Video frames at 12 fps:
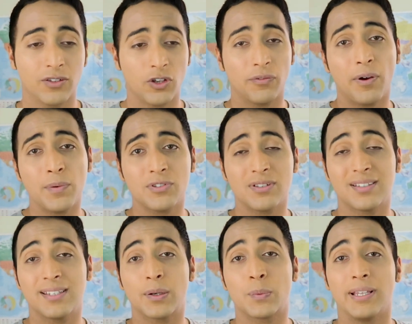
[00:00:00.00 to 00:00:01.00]
So if I was to
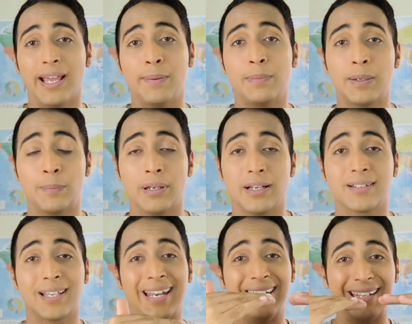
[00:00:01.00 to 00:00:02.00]
stick with Emily
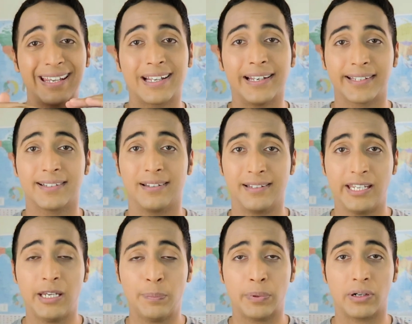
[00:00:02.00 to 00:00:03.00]
Blunt and dig a little
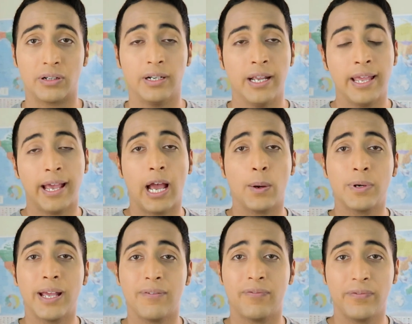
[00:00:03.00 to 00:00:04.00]
deeper, I would
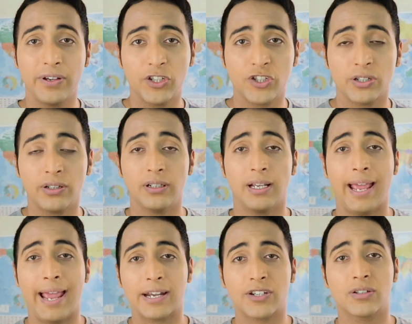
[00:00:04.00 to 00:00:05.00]
have feature,
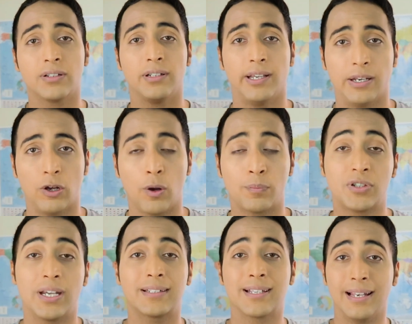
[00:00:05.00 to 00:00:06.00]
action and
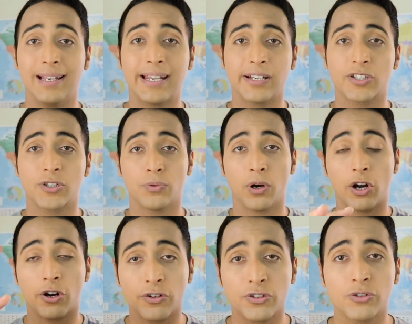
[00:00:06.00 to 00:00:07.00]
object linked to
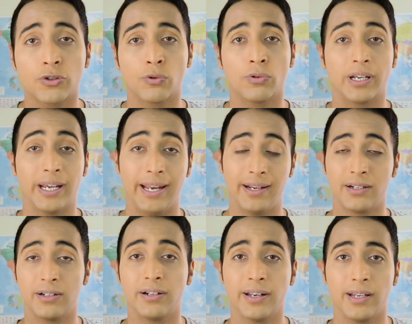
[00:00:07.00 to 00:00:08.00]
her story and
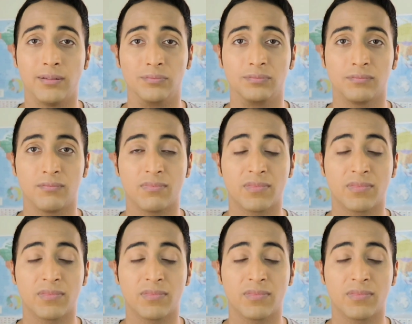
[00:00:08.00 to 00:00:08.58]
her name.